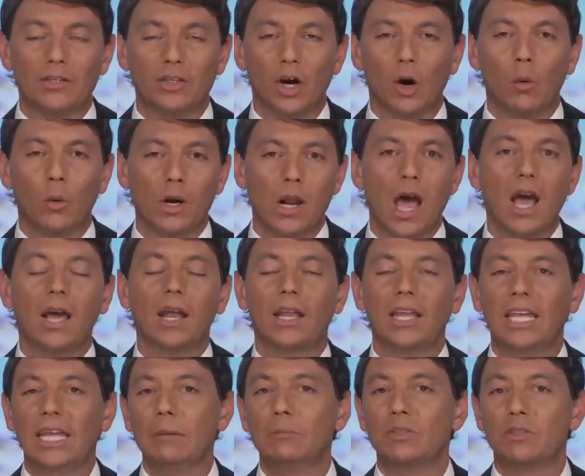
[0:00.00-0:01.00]
WHO. We're not going
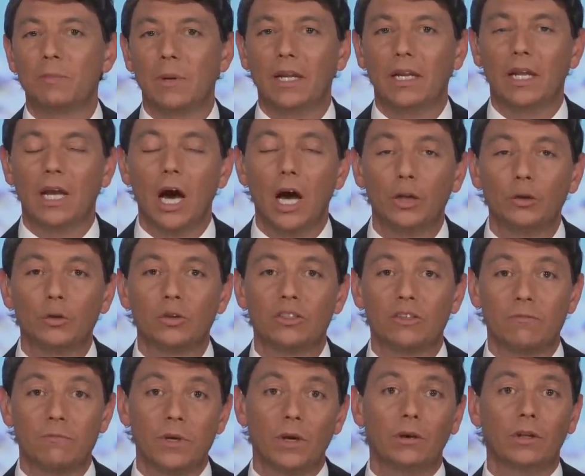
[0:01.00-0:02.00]
to keep spending
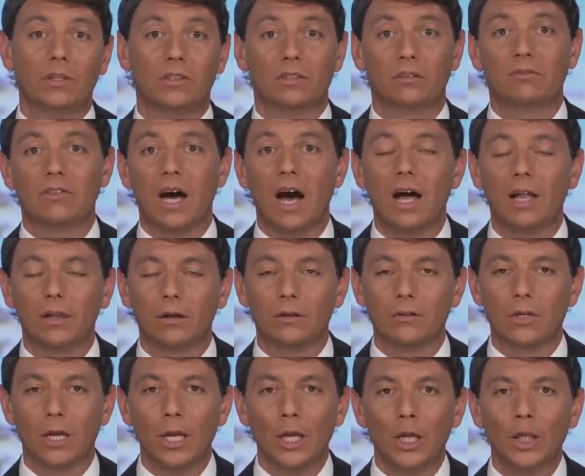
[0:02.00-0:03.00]
hundreds of millions of
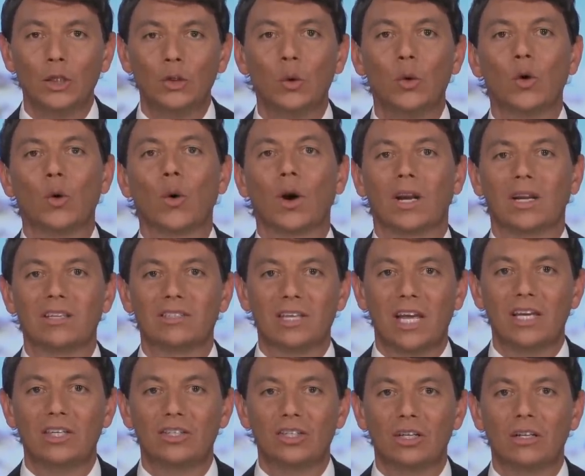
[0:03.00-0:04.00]
dollars to an
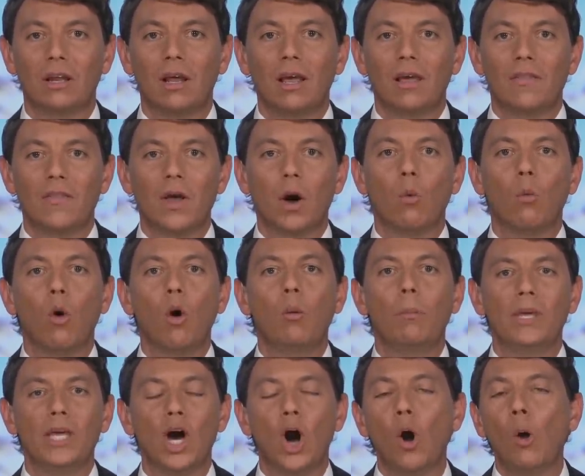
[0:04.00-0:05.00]
organization that
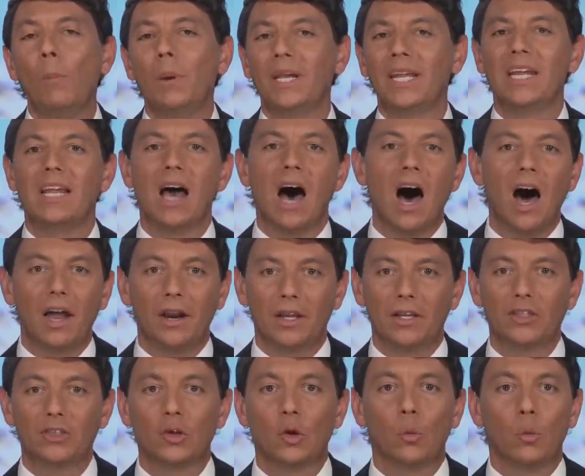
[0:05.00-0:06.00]
won't be open and
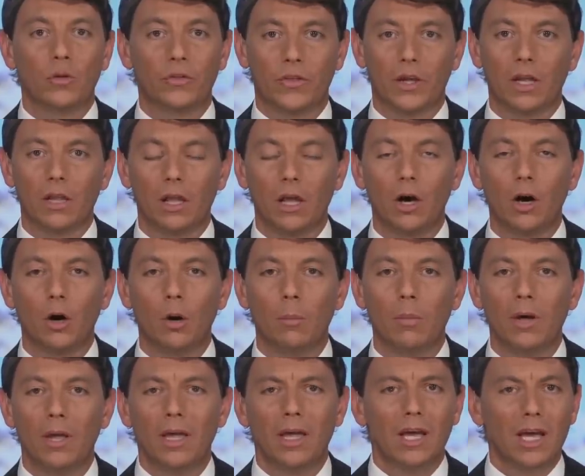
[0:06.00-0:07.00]
honest with the
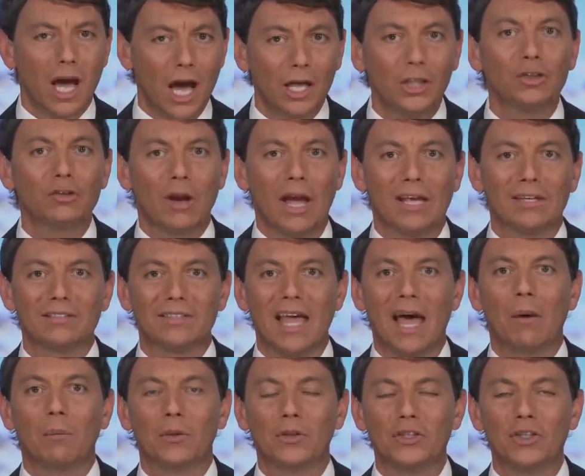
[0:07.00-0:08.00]
globe. Contrast
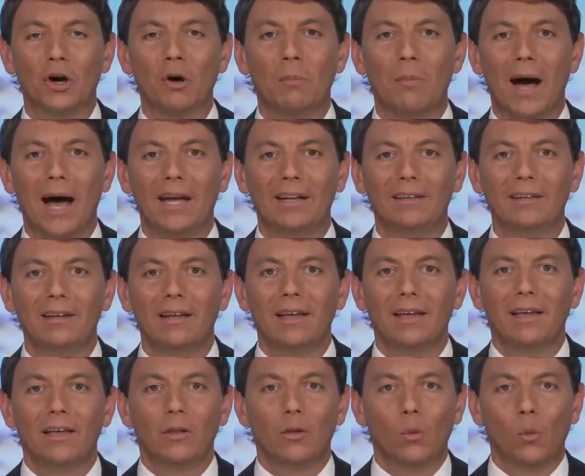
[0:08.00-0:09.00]
that with Joe Biden
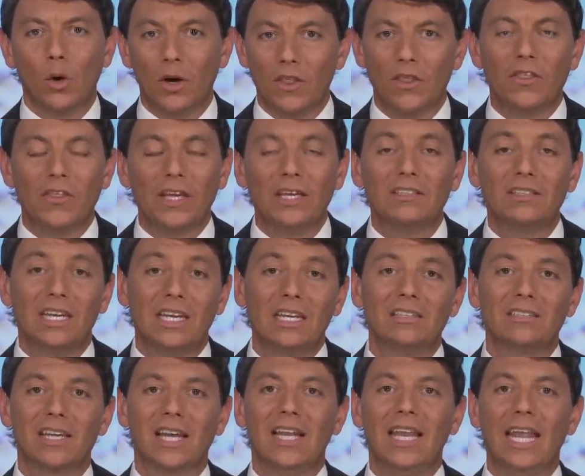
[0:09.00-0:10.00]
one of the things he
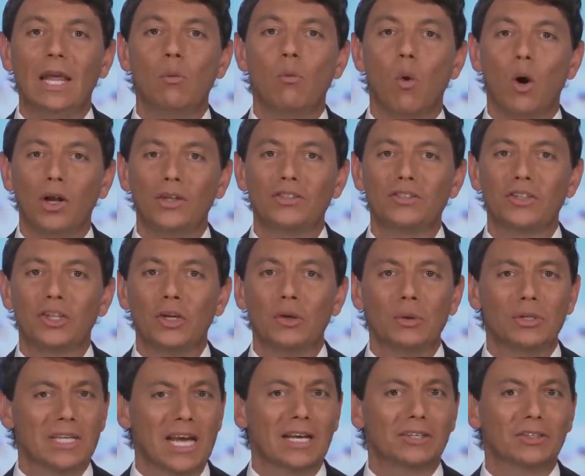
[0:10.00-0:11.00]
said he wants to
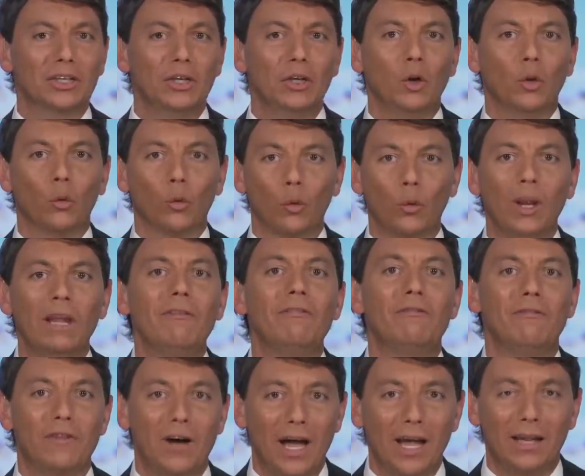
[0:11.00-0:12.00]
do is actually
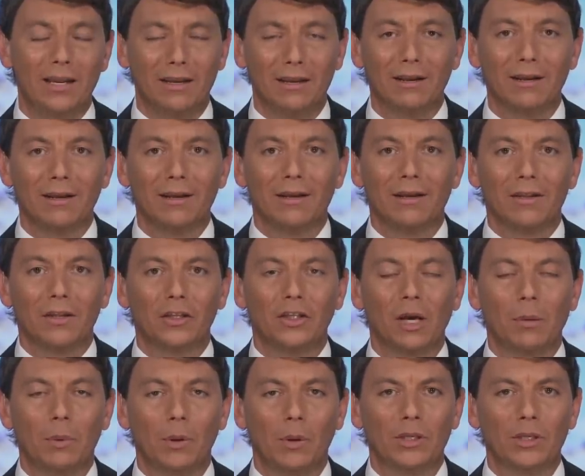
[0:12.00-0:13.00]
refund the
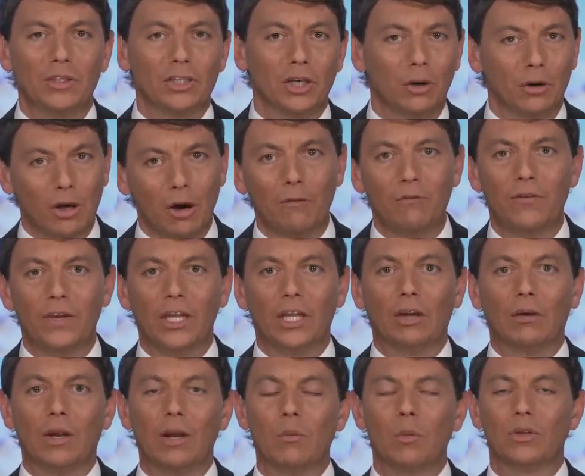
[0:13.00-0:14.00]
WHO. Go
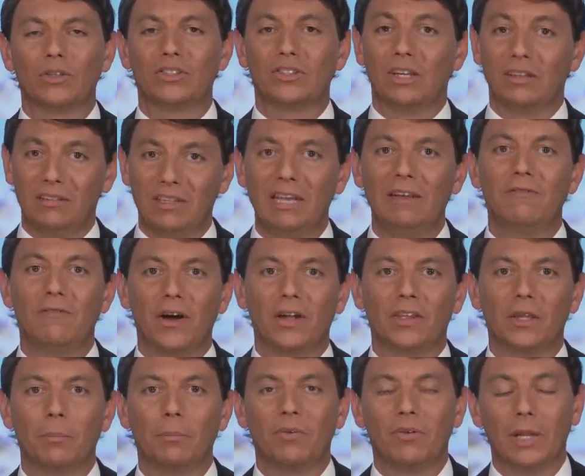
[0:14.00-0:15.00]
figure. He wants to
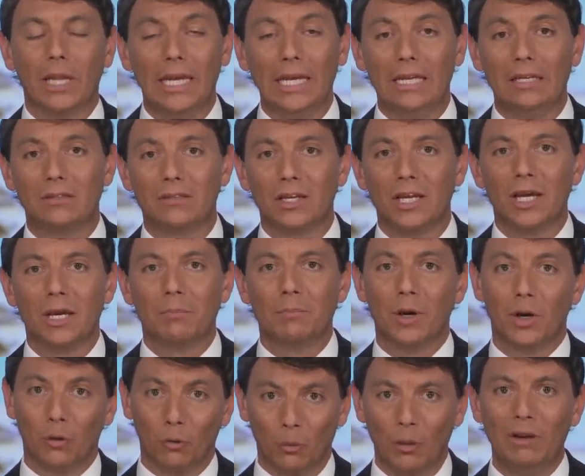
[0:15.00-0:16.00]
defund the police
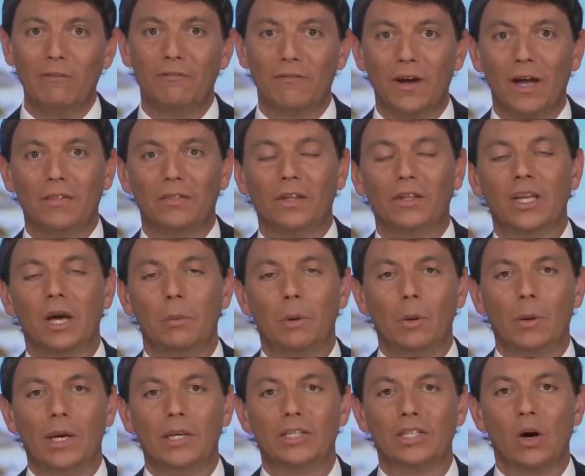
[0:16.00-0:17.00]
but refund the
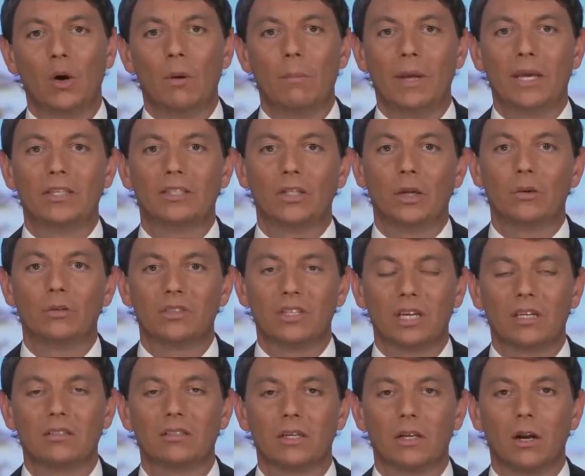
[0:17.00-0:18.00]
WHO. It makes no
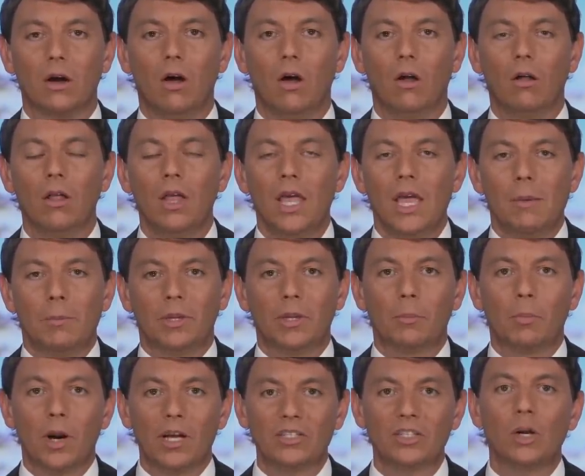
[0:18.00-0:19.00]
sense at all. But
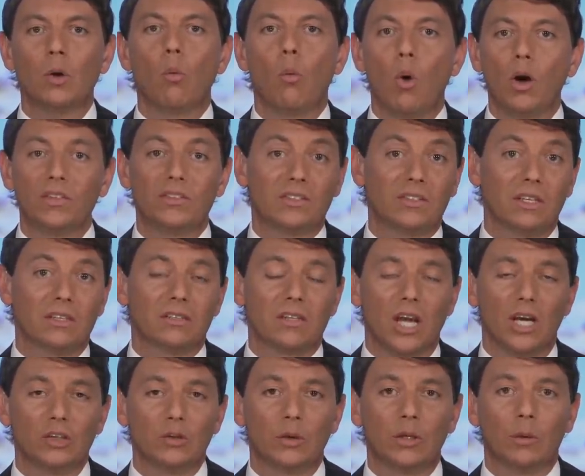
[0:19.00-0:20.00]
the president wants this
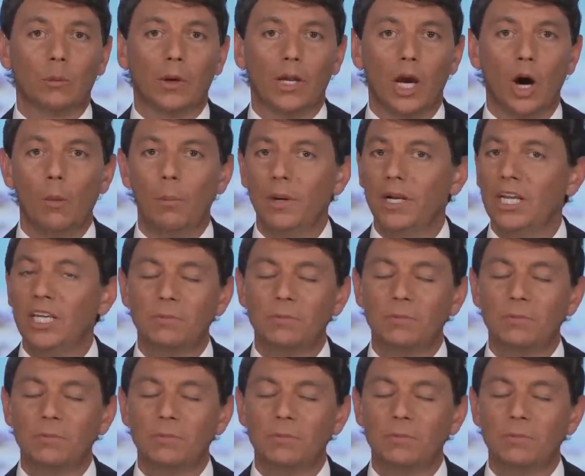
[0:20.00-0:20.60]
country to reopen.